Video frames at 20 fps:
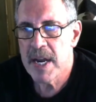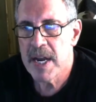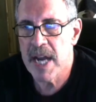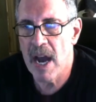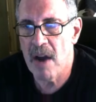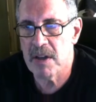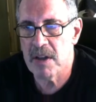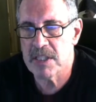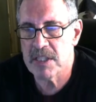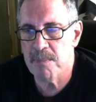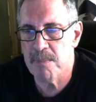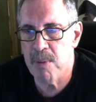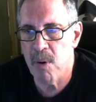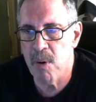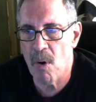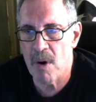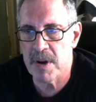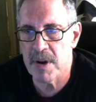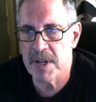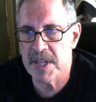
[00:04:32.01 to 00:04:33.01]
Now, it's
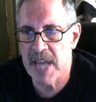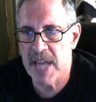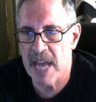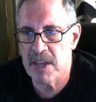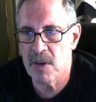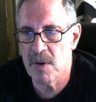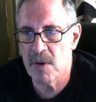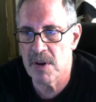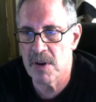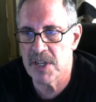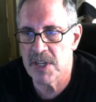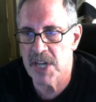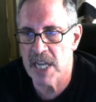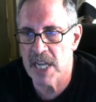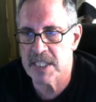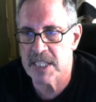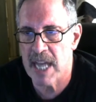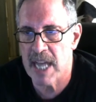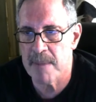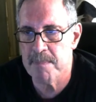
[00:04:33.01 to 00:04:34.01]
important that you
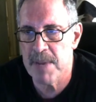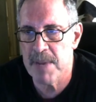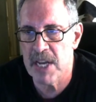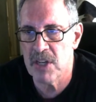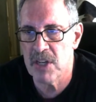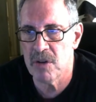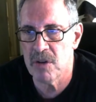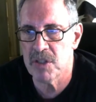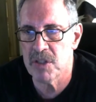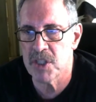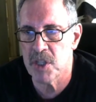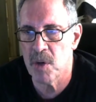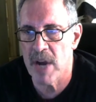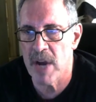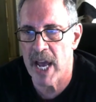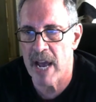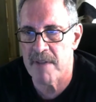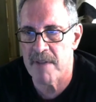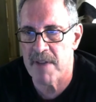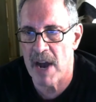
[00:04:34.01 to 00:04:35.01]
ingest that beet juice two
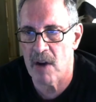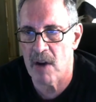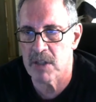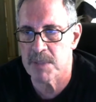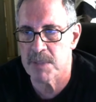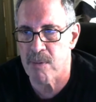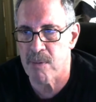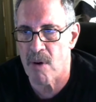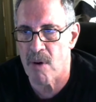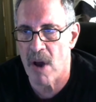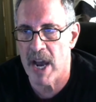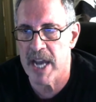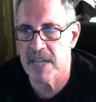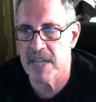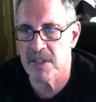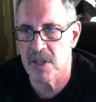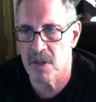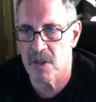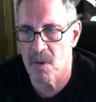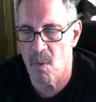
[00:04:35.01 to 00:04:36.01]
and a half hours
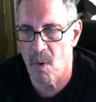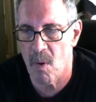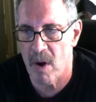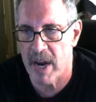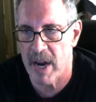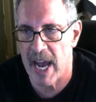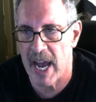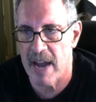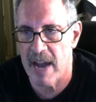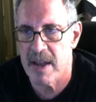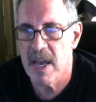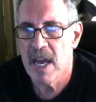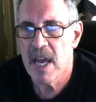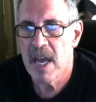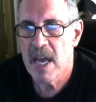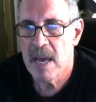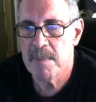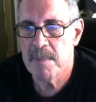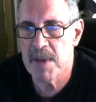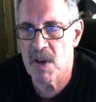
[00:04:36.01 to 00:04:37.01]
prior to the workout
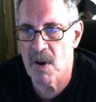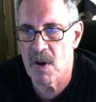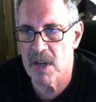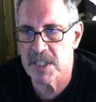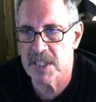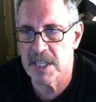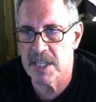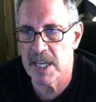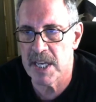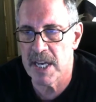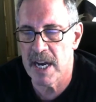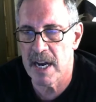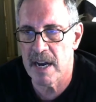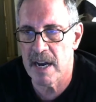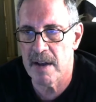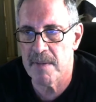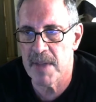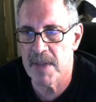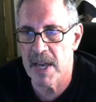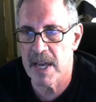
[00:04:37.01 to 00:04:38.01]
because the,
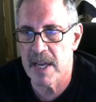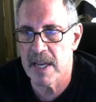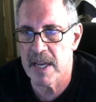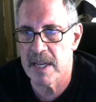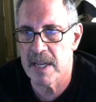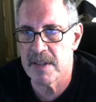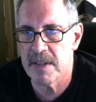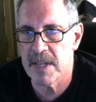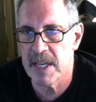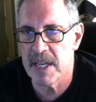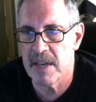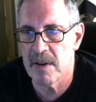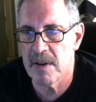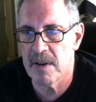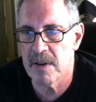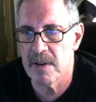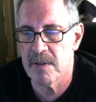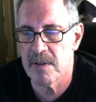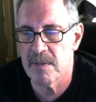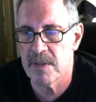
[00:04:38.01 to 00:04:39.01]
uh, uh the,
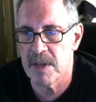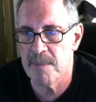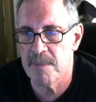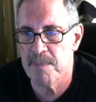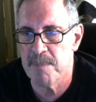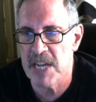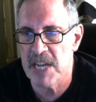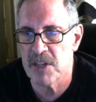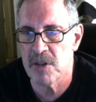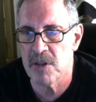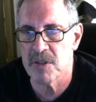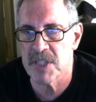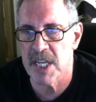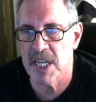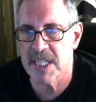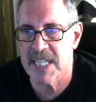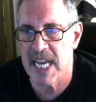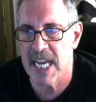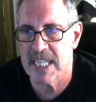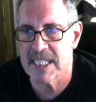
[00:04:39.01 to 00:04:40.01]
the beet juice
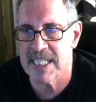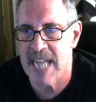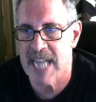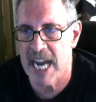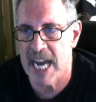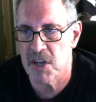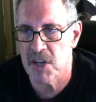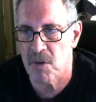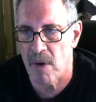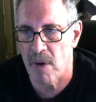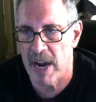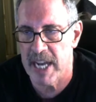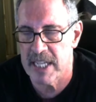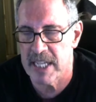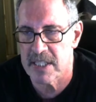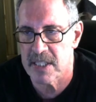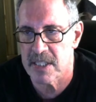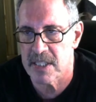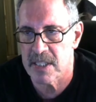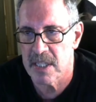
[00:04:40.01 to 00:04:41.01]
contains
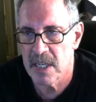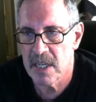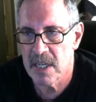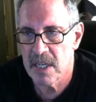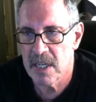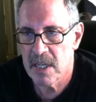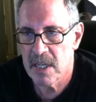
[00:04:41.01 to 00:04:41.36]
nitrates,